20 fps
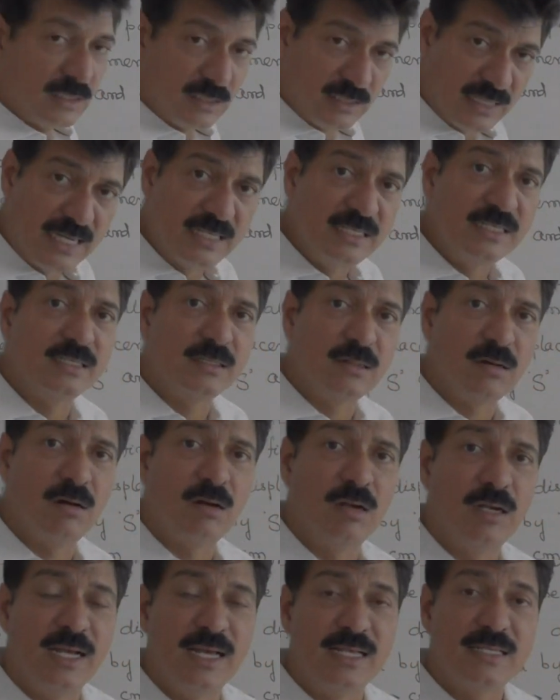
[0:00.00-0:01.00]
does it
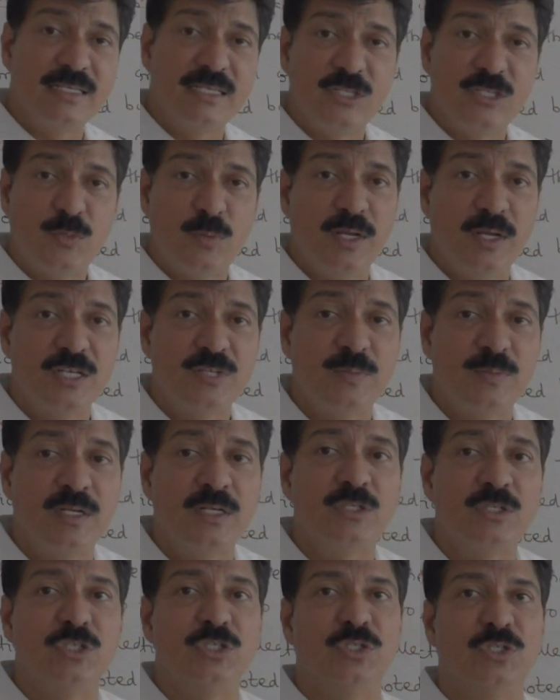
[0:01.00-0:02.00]
called as
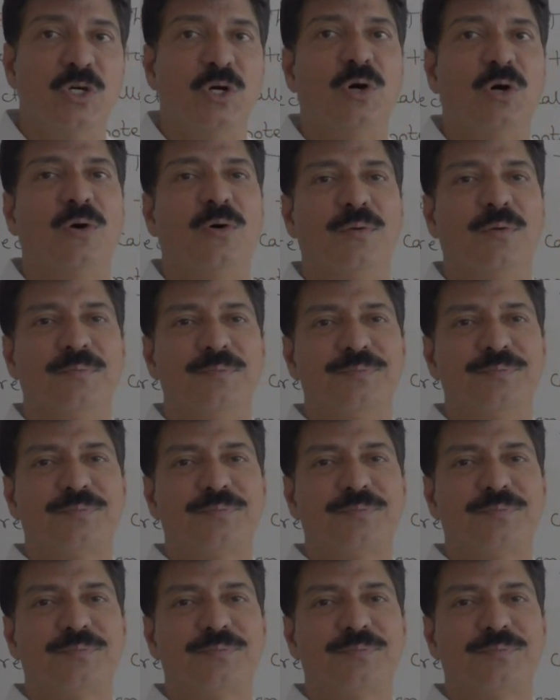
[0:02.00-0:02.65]
displacement? No.